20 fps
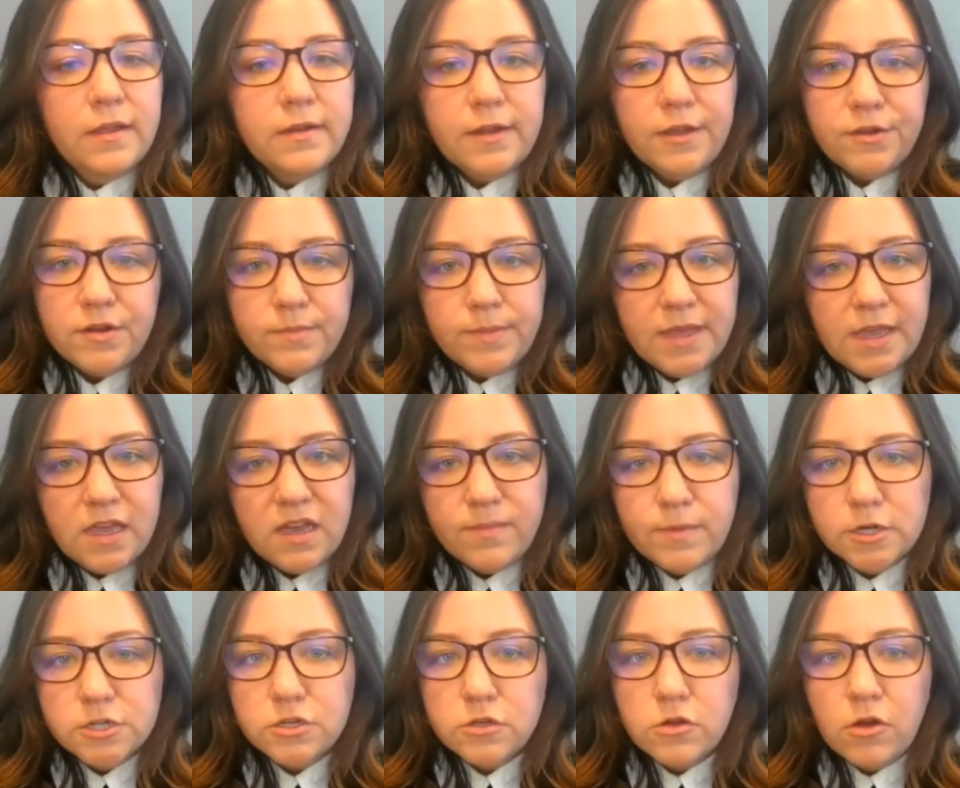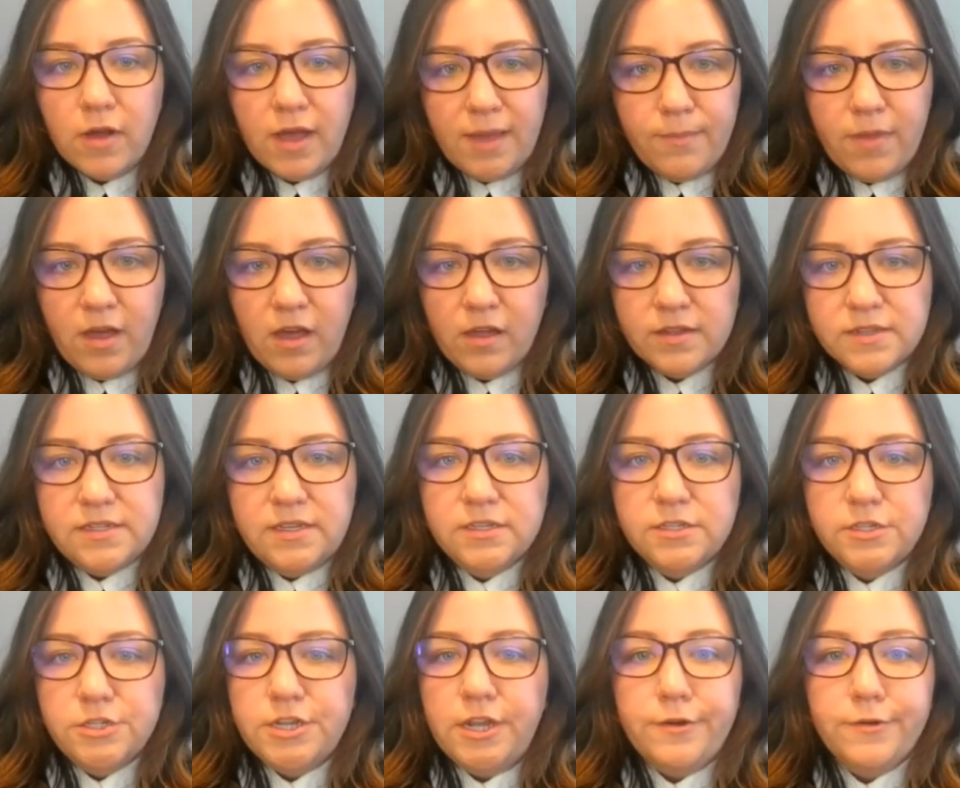Notably, commercial crime
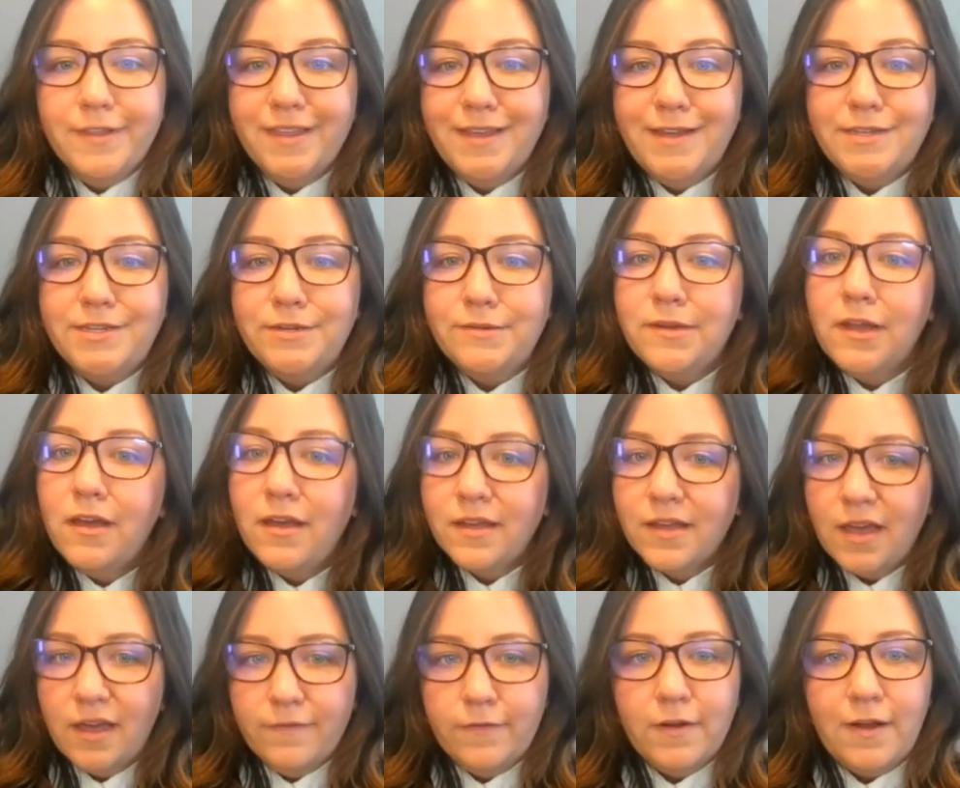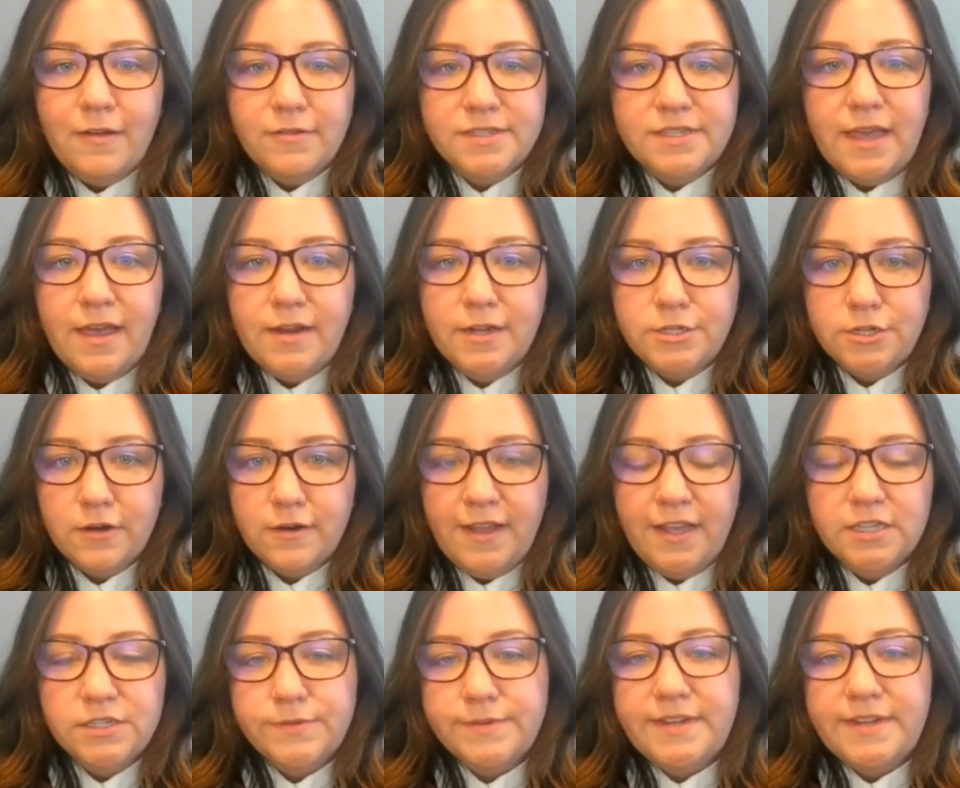policies generally do not cover outside
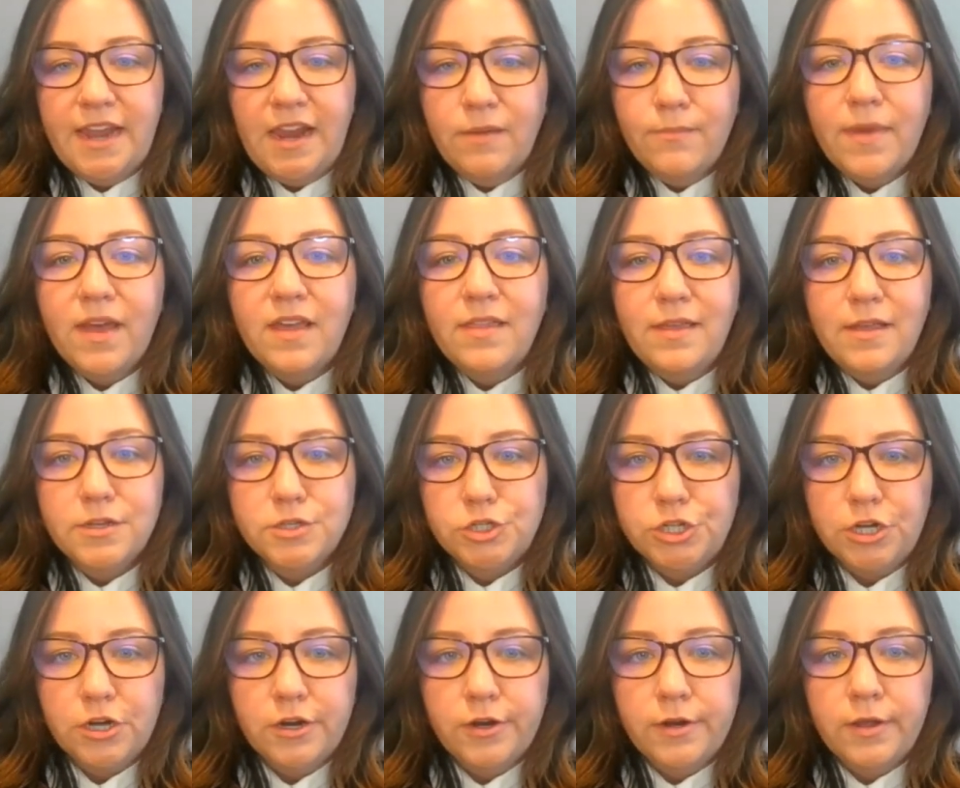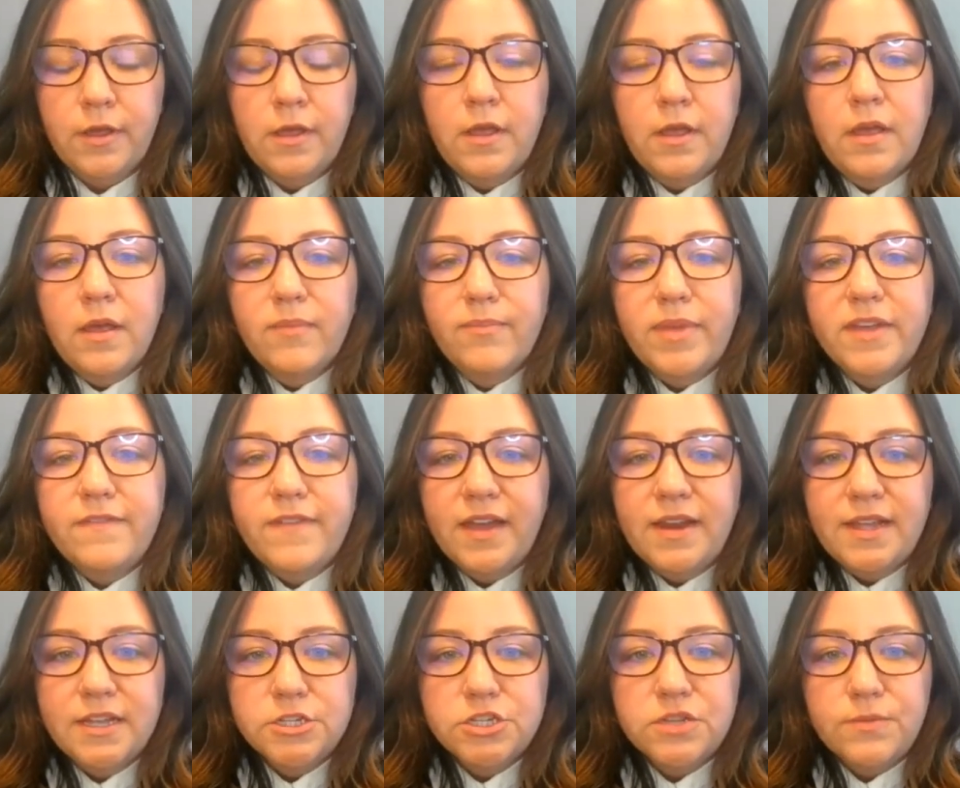attorneys retained by the insured, but
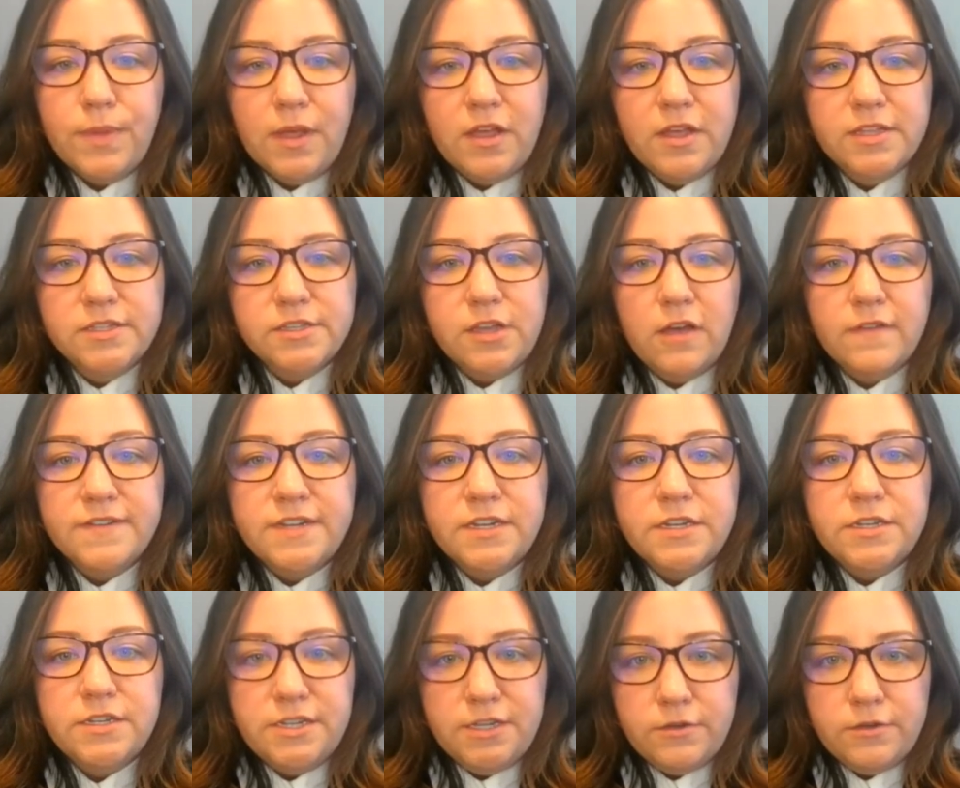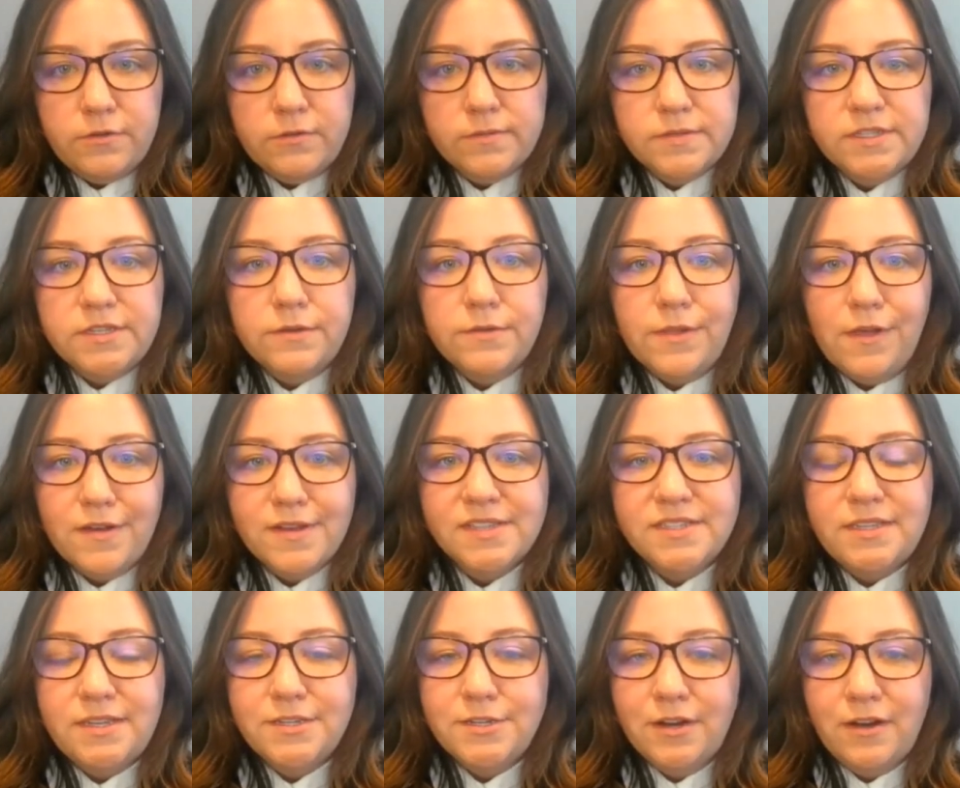financial bonds often do, so long
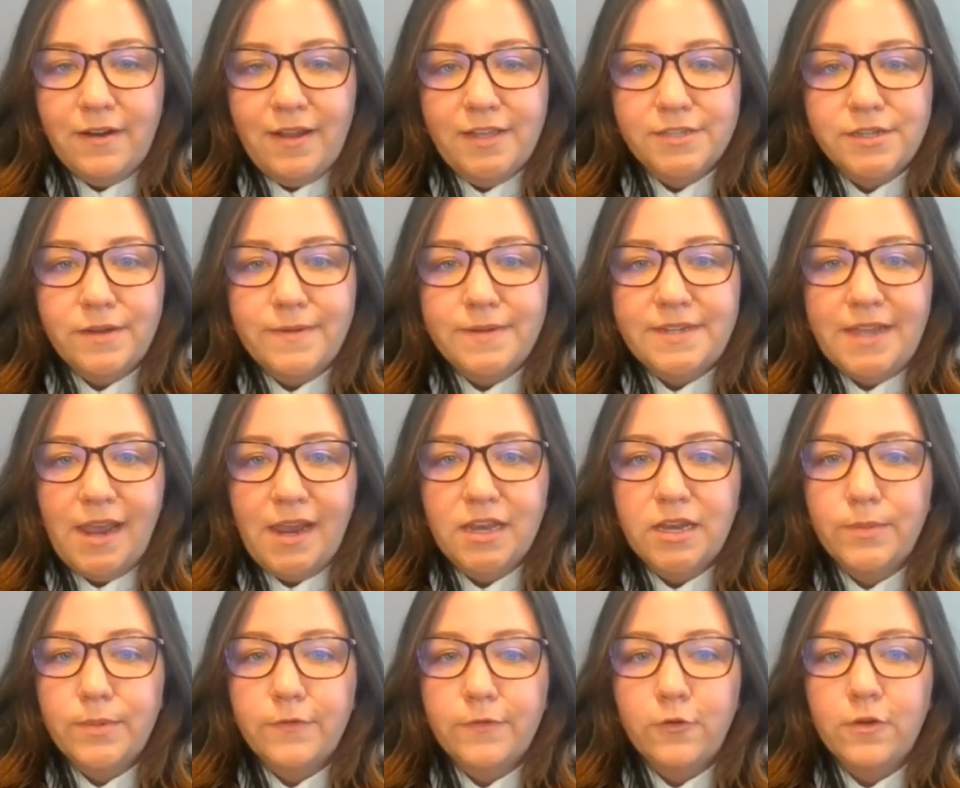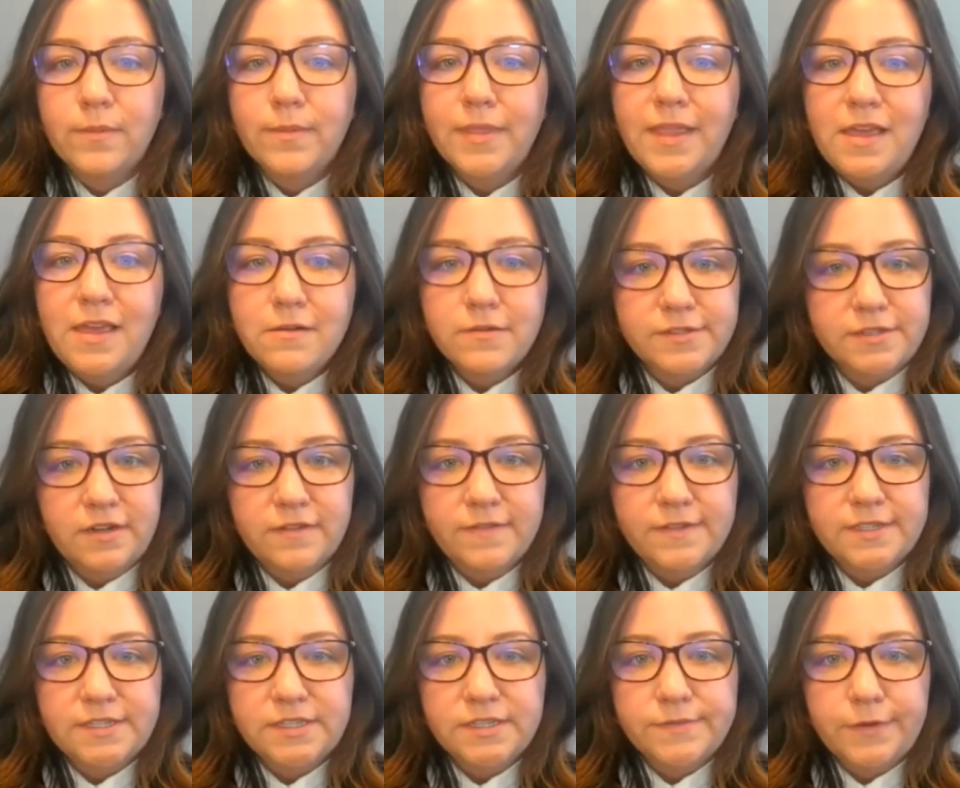as the attorneys are retained to perform legal
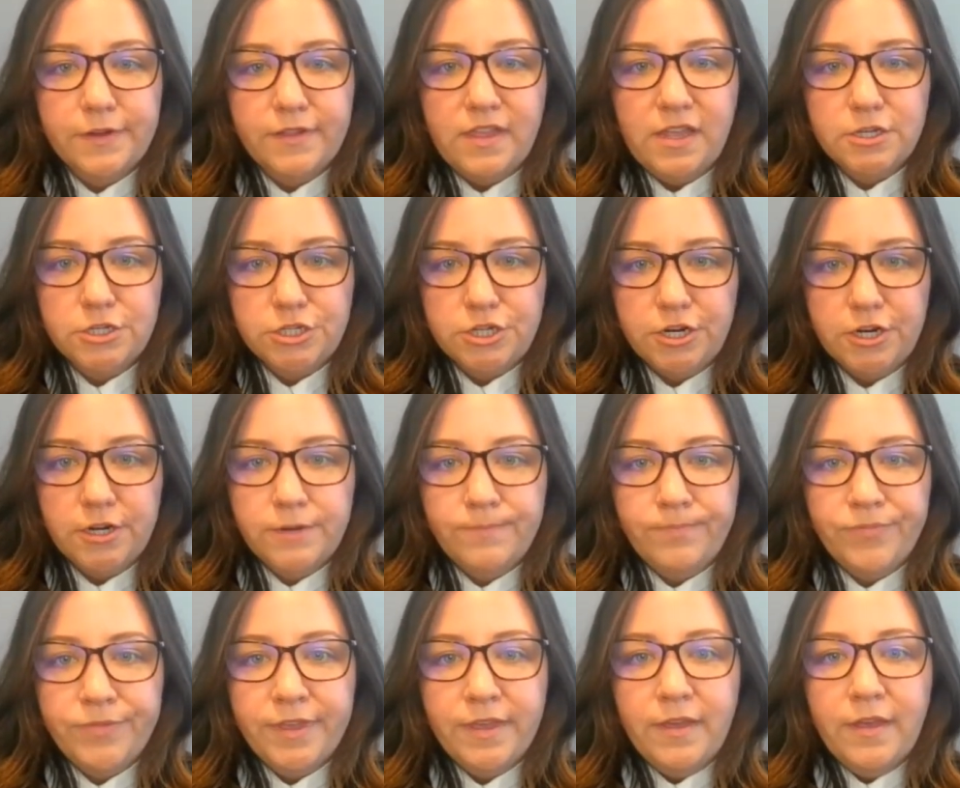services for the insured.